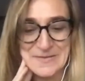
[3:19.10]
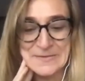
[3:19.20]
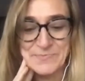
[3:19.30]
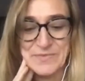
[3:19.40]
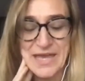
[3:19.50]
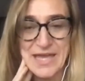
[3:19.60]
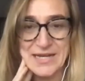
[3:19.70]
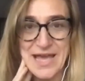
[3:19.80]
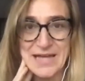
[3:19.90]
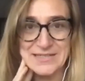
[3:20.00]

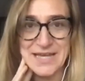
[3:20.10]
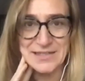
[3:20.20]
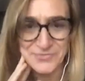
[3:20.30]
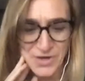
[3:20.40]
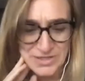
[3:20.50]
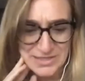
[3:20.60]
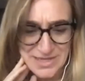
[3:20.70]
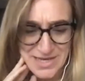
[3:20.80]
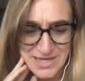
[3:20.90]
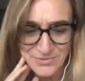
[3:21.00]
And at
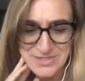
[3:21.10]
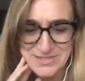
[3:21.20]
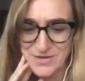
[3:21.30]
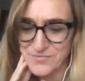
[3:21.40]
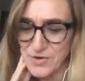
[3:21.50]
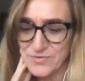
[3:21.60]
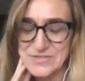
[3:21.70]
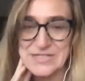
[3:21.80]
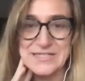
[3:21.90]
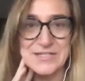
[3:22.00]
Telefónica, Christoph
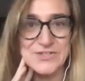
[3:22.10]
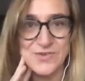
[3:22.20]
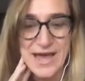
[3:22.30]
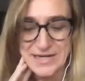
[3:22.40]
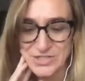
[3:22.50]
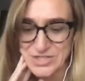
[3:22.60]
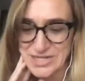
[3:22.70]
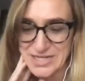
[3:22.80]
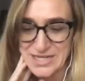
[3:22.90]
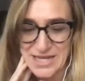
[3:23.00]
oversees the
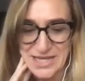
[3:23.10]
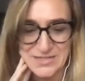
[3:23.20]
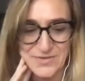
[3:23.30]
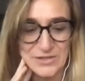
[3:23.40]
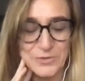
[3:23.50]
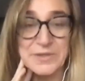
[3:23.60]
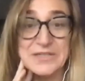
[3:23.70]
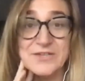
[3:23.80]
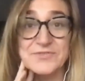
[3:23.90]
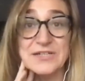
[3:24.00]
strategy and
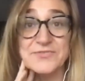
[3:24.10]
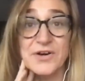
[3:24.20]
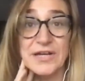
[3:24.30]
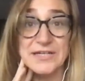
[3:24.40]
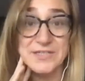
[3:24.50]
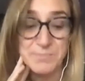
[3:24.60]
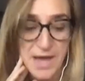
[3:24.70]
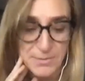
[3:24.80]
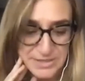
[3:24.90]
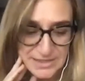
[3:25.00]
development of Telefónica's
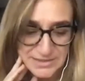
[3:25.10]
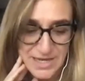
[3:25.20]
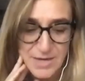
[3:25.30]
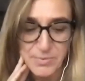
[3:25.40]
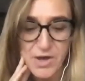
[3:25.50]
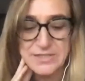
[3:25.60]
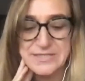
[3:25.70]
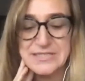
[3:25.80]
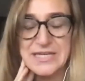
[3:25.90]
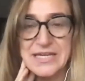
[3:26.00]
public
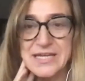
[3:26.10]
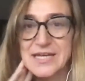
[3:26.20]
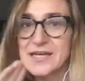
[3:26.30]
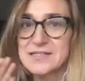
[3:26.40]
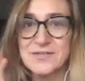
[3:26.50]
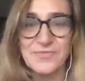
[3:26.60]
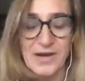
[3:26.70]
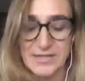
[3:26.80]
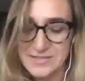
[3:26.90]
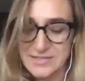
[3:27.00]
policy,
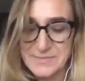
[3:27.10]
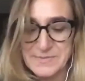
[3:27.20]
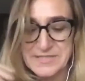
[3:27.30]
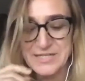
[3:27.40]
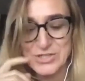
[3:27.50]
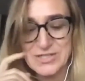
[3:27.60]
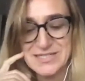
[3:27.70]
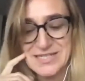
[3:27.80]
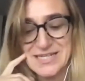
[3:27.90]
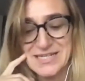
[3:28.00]
defines its
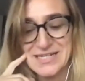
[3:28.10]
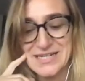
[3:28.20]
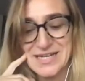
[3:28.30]
positions in